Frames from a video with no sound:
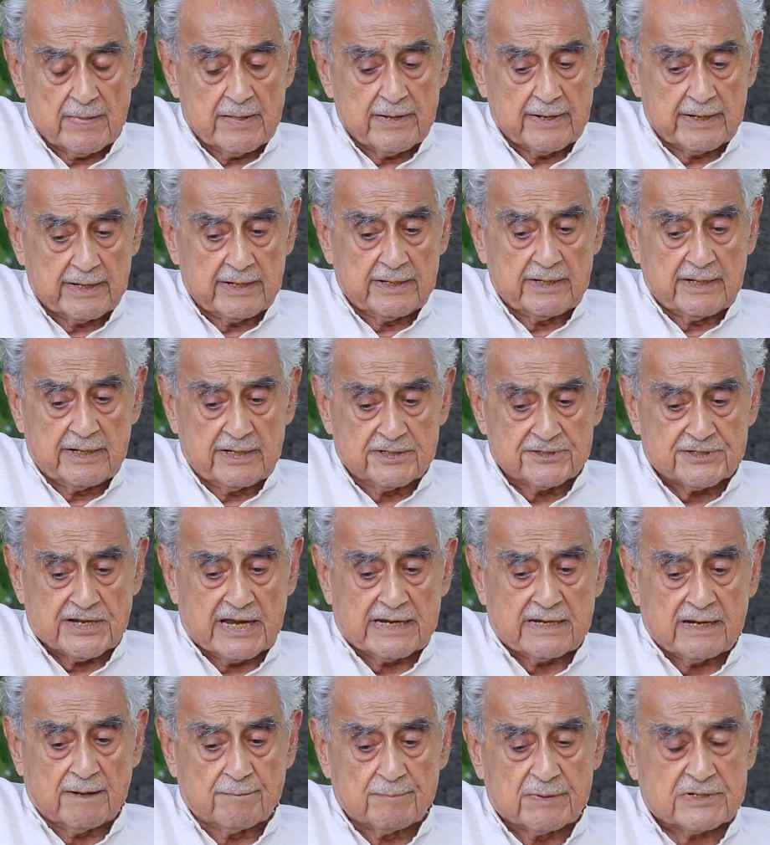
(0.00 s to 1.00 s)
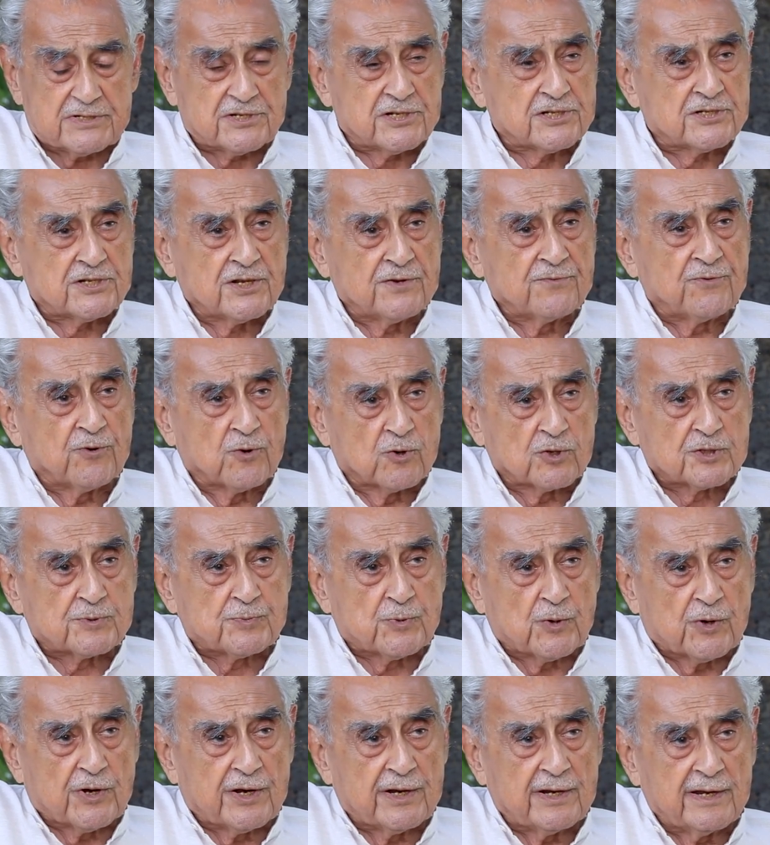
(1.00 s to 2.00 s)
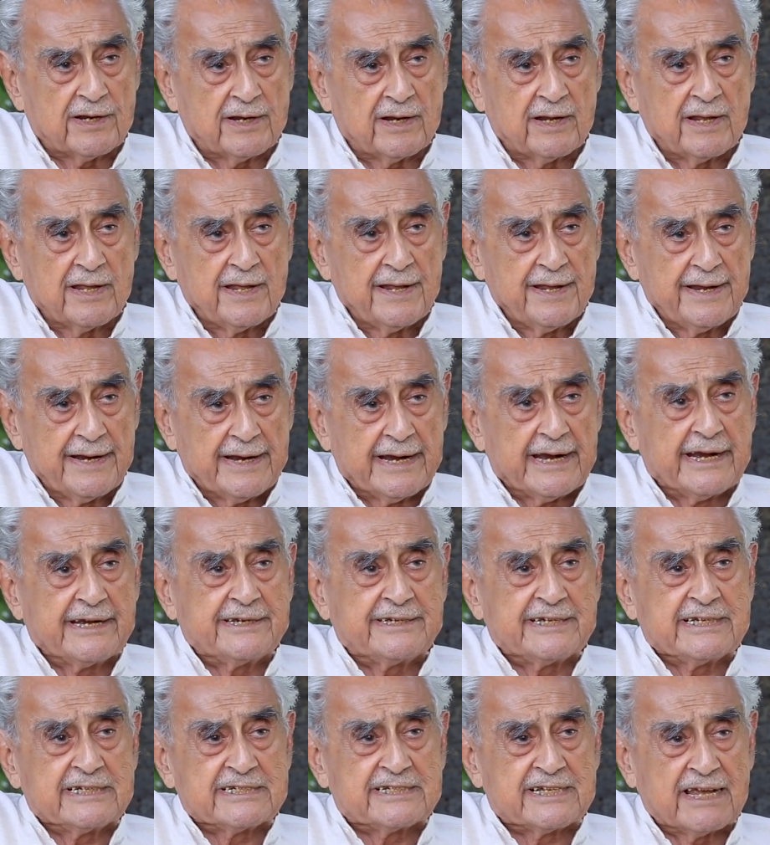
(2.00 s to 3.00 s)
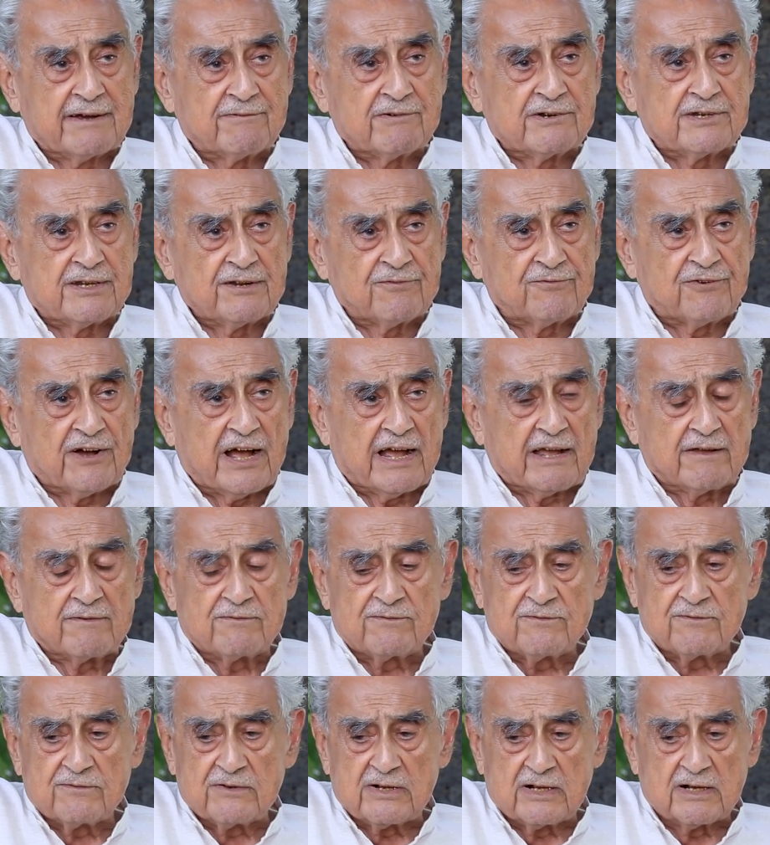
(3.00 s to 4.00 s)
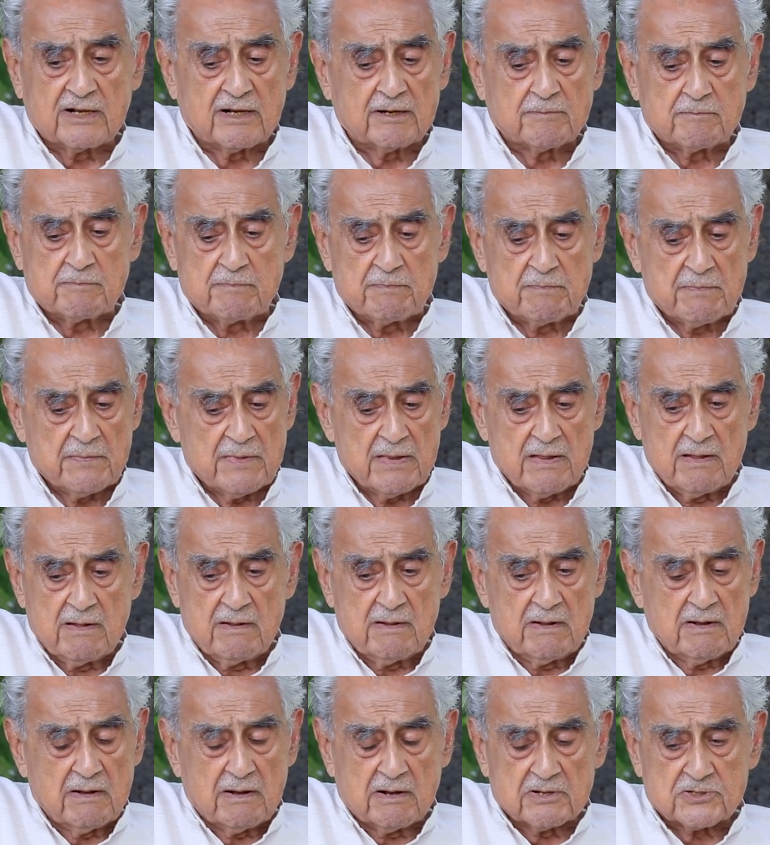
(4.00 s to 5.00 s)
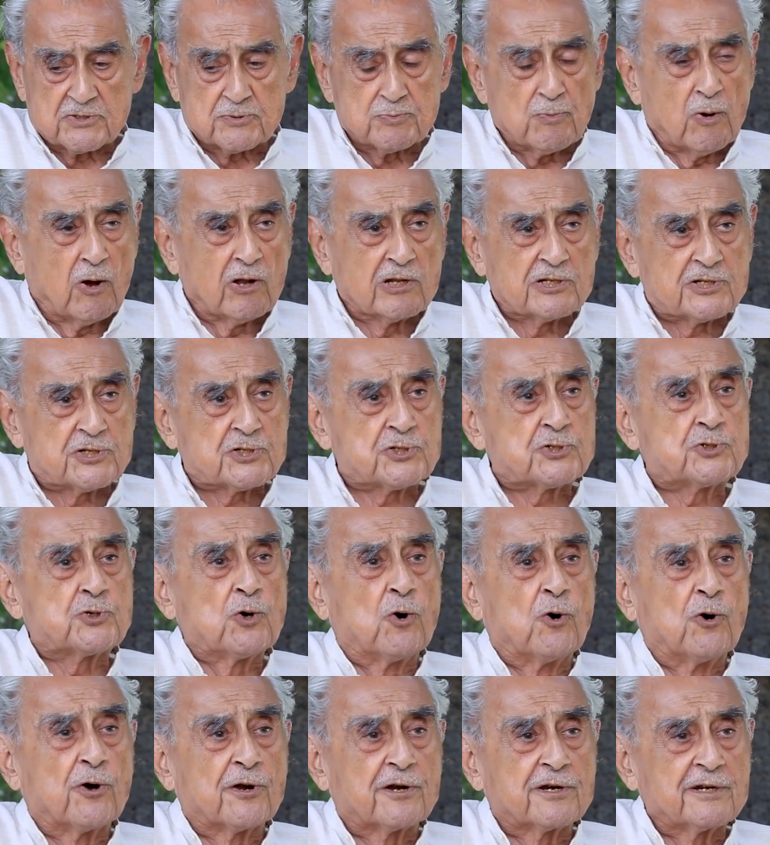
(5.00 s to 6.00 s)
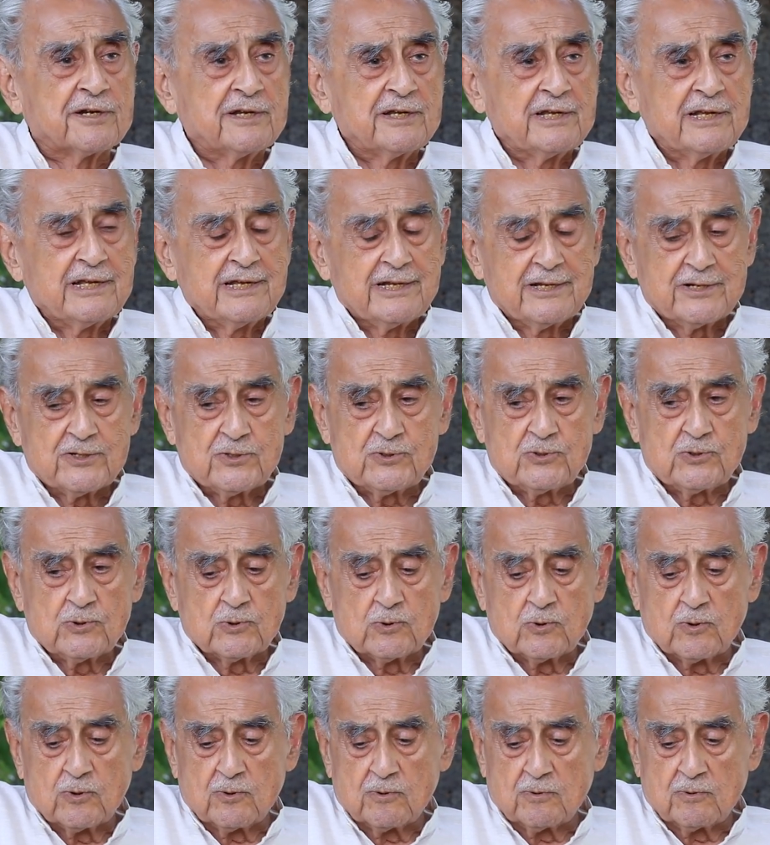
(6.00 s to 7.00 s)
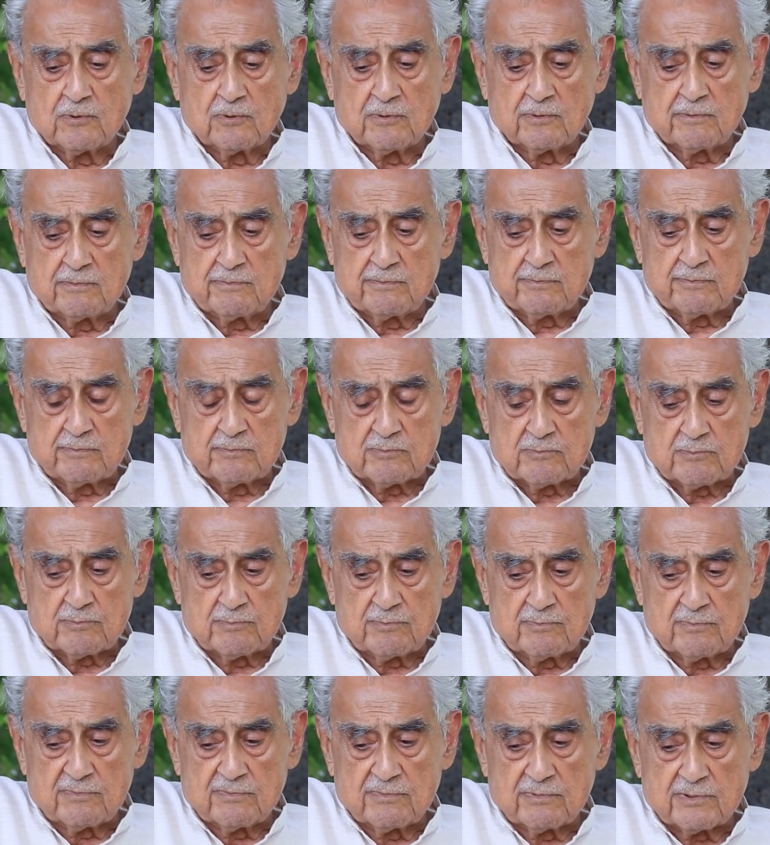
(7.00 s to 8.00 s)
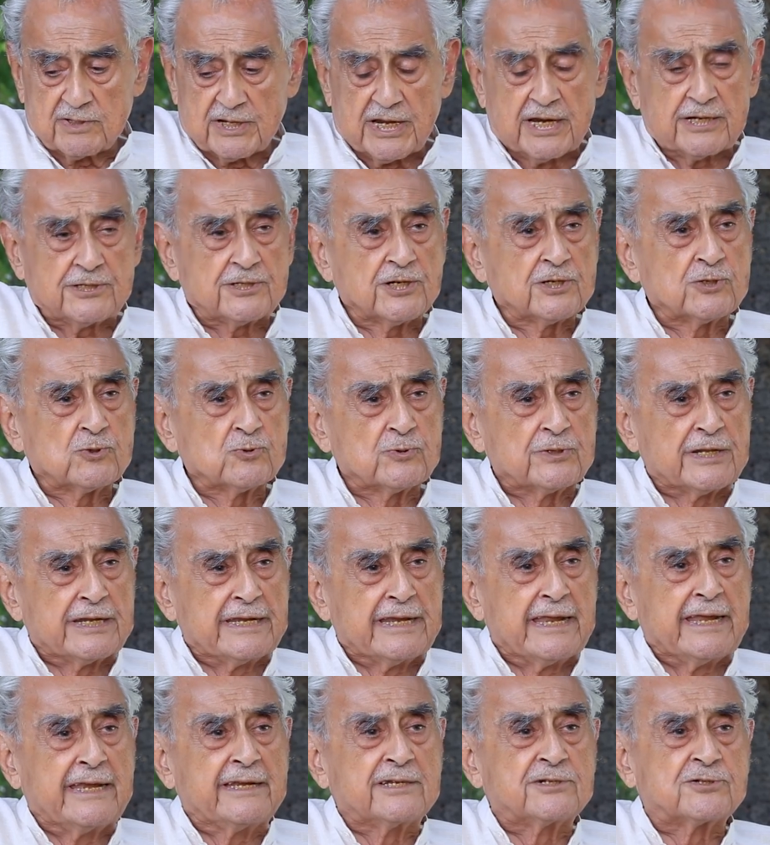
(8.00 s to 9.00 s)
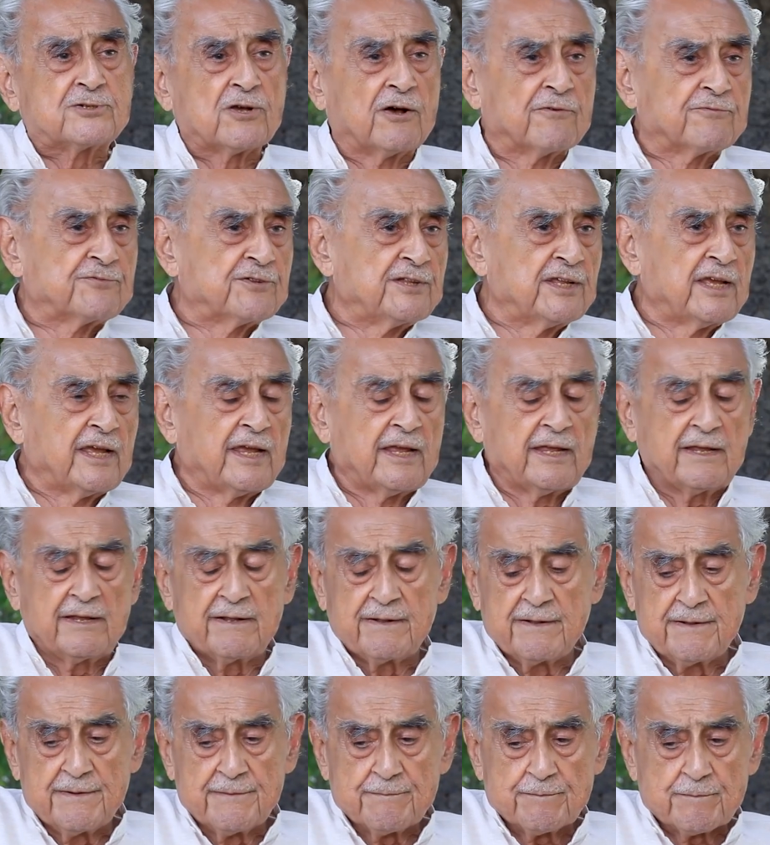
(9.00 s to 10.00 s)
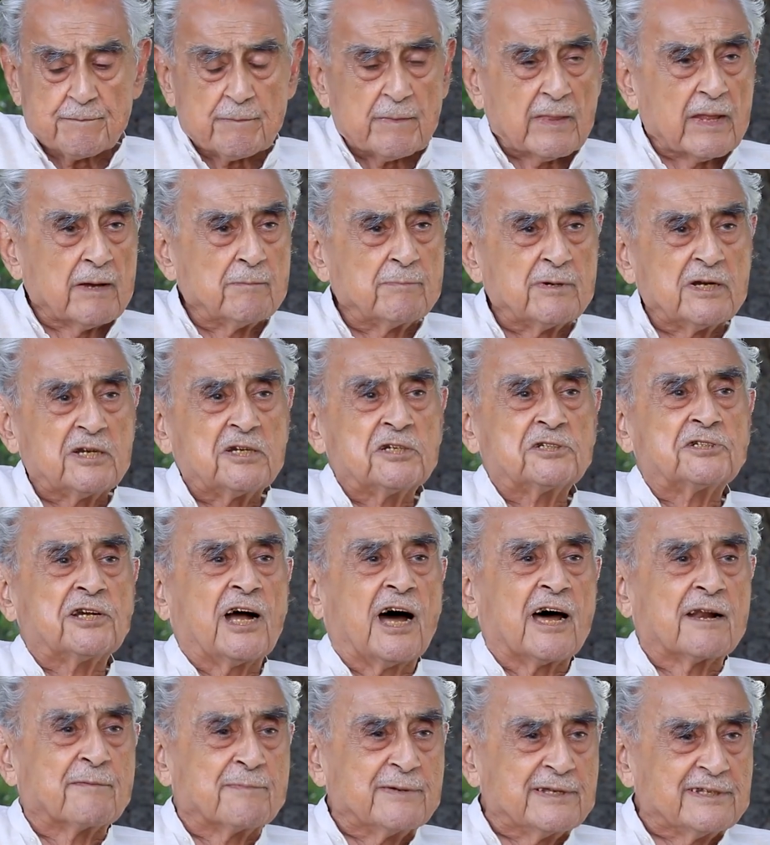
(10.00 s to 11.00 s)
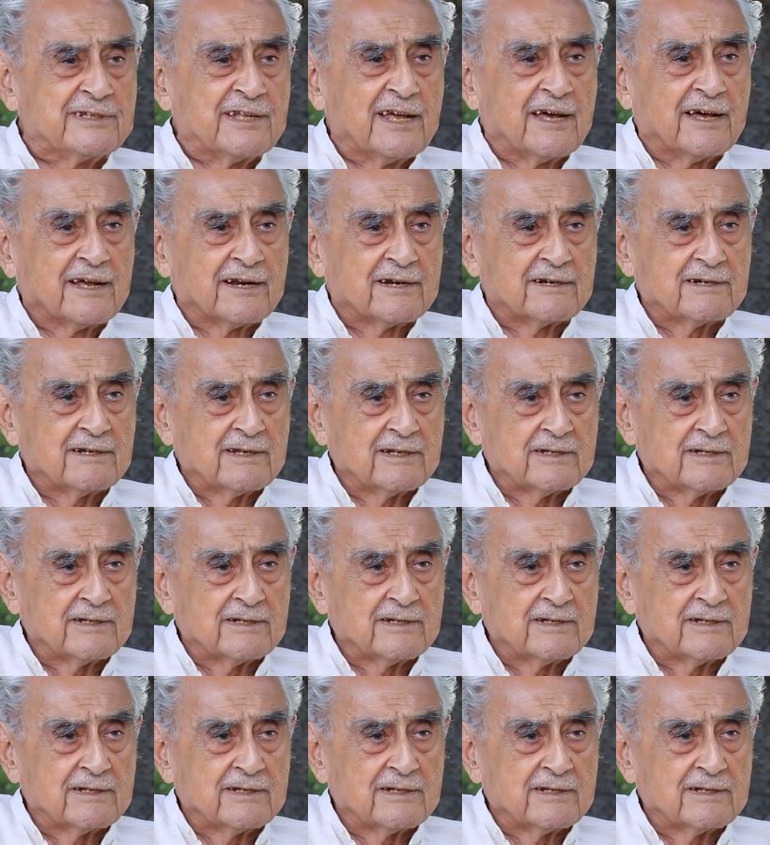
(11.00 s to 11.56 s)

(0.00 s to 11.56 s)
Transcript: He set up business in Firozpur in 1875, a small store to cater to the needs of the British Army there.